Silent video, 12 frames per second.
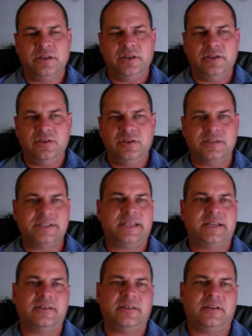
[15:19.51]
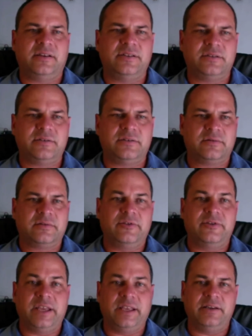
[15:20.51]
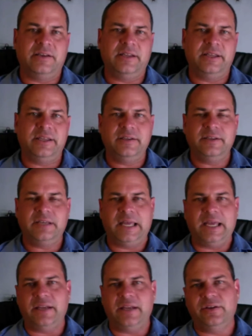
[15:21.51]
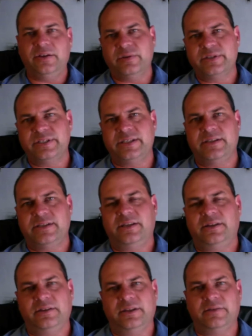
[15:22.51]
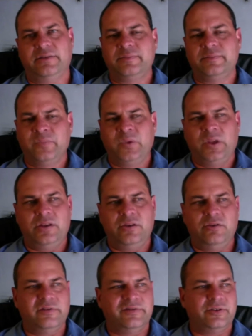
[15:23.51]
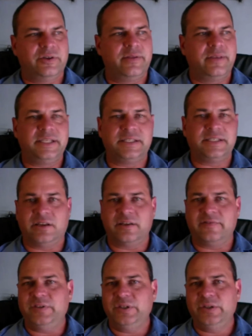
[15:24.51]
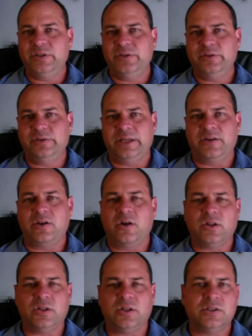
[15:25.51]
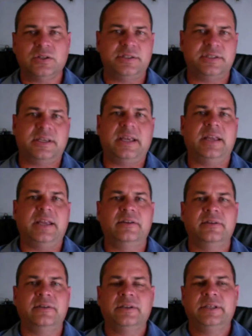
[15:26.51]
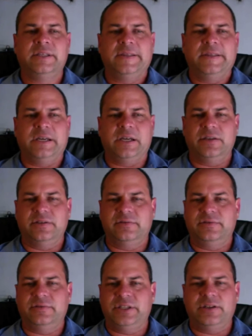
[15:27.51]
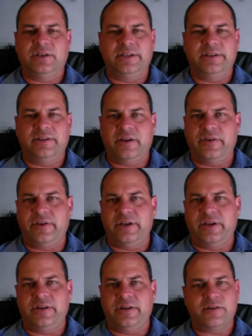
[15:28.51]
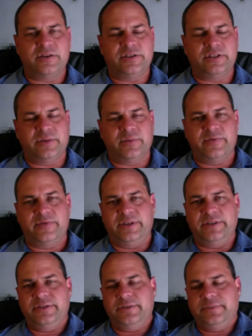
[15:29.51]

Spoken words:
Use the sanitizer regularly, and you will see that you avoid things like flu and colds and generally diarrhea and those type of things.